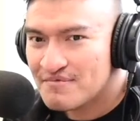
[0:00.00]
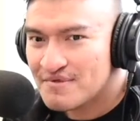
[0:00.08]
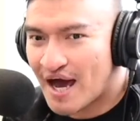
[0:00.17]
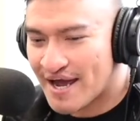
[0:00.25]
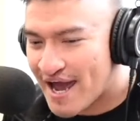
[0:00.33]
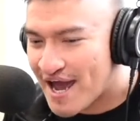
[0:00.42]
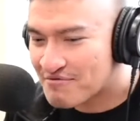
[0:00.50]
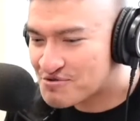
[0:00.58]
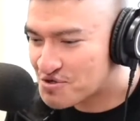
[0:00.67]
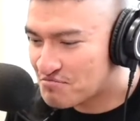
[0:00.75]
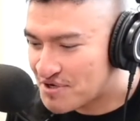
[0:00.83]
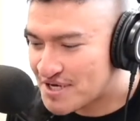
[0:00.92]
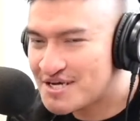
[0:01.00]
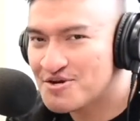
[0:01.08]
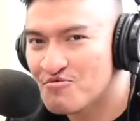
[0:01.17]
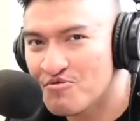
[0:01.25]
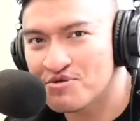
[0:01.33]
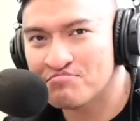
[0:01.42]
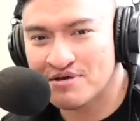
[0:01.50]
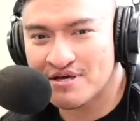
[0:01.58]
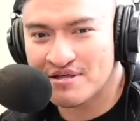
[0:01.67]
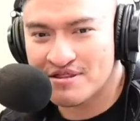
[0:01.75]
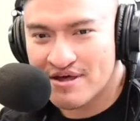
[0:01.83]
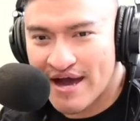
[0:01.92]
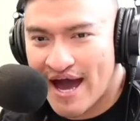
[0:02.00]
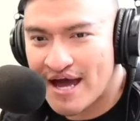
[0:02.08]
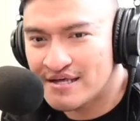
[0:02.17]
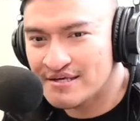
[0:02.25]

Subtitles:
I have somebody here with me that